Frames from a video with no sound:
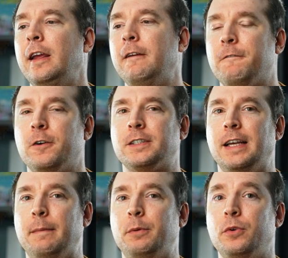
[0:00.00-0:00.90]
If, for
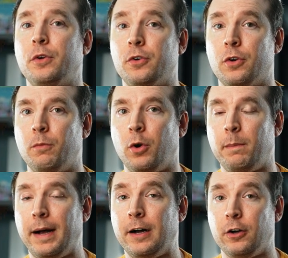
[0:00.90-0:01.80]
example, you're on
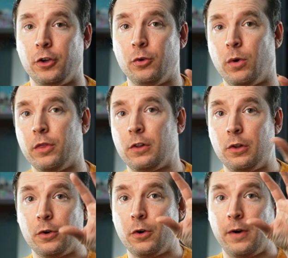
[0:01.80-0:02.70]
mobile, you want the
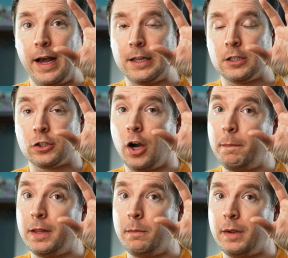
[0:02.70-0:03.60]
logo at the
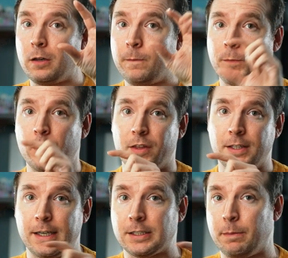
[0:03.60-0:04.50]
top in the middle with the
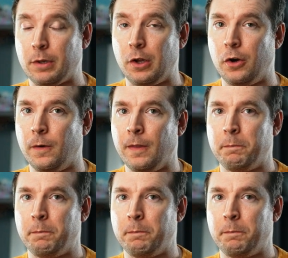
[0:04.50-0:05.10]
text below.